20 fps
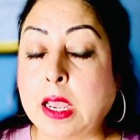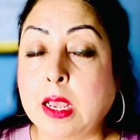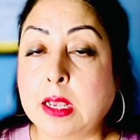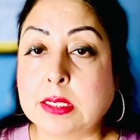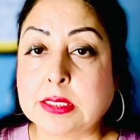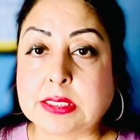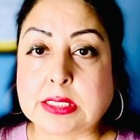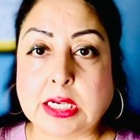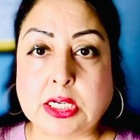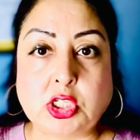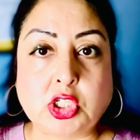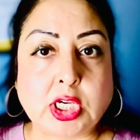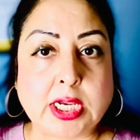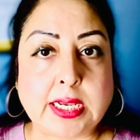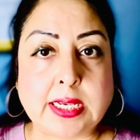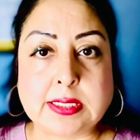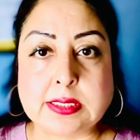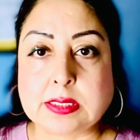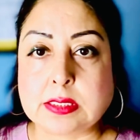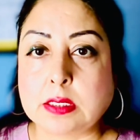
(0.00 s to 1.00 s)
such
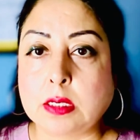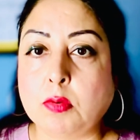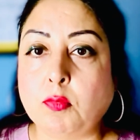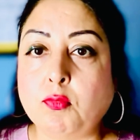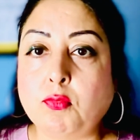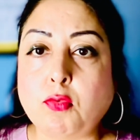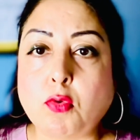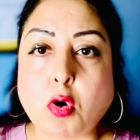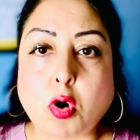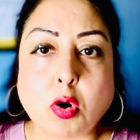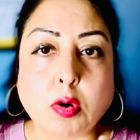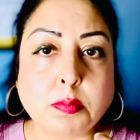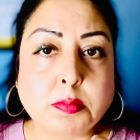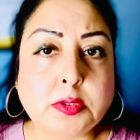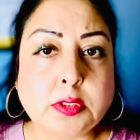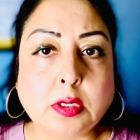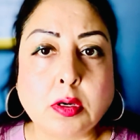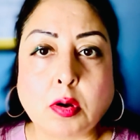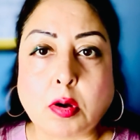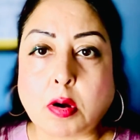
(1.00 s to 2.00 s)
as warmth
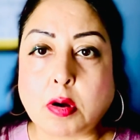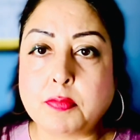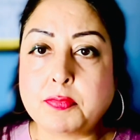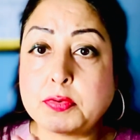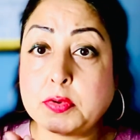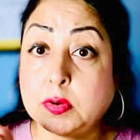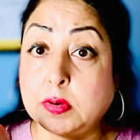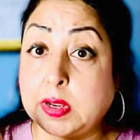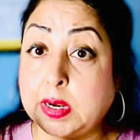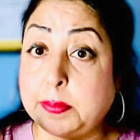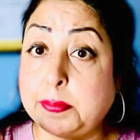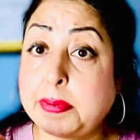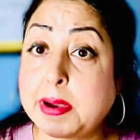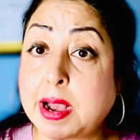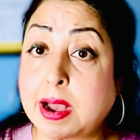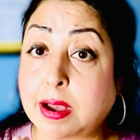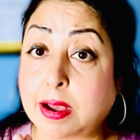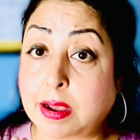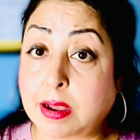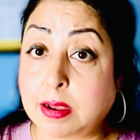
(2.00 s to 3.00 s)
of your
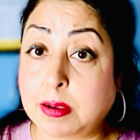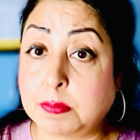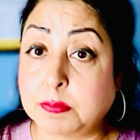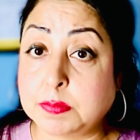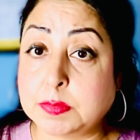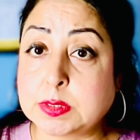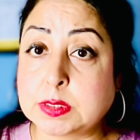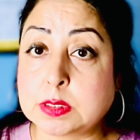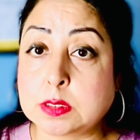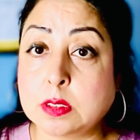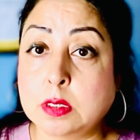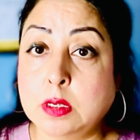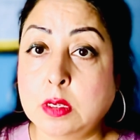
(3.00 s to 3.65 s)
palms